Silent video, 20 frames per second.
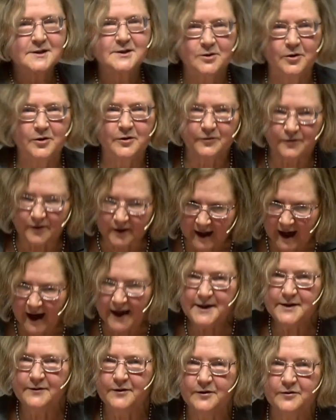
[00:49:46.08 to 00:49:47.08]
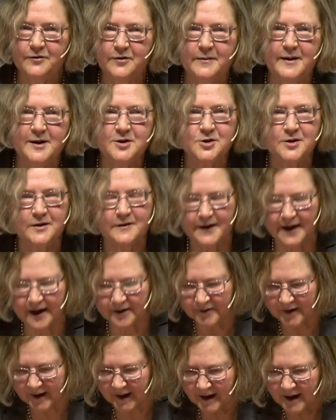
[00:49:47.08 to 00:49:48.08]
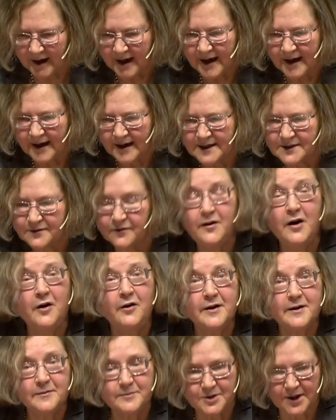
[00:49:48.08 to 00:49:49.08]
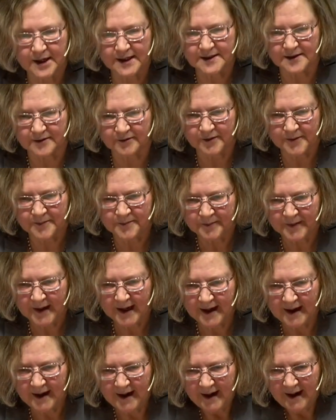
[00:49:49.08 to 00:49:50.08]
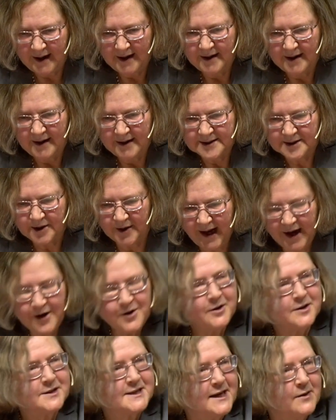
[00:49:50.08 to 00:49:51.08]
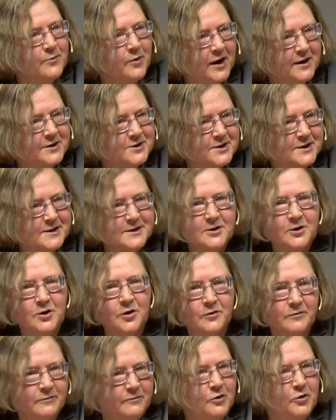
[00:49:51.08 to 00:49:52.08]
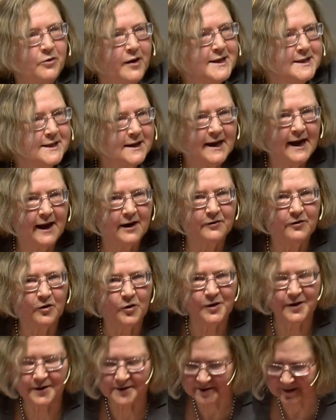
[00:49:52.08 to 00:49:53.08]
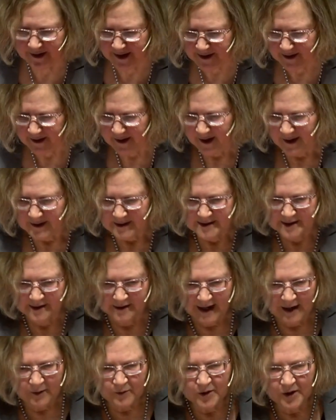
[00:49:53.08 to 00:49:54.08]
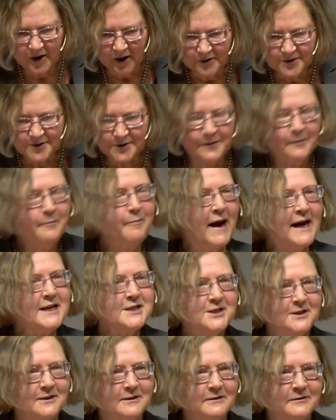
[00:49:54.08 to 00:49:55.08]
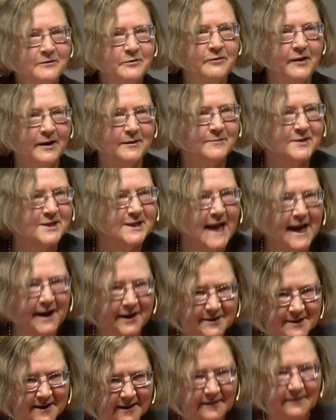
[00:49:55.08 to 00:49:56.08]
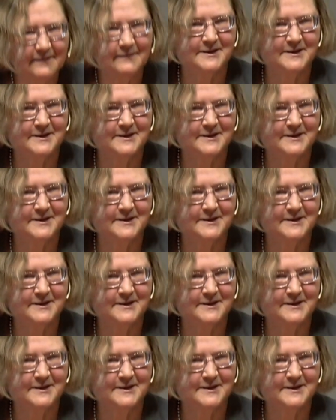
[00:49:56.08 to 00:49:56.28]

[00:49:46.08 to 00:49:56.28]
is sort of the kind of information that I think it's very objective. So now you can say, well, it's just, crazy Californians, right? So now we'll go to the bastion of sanity,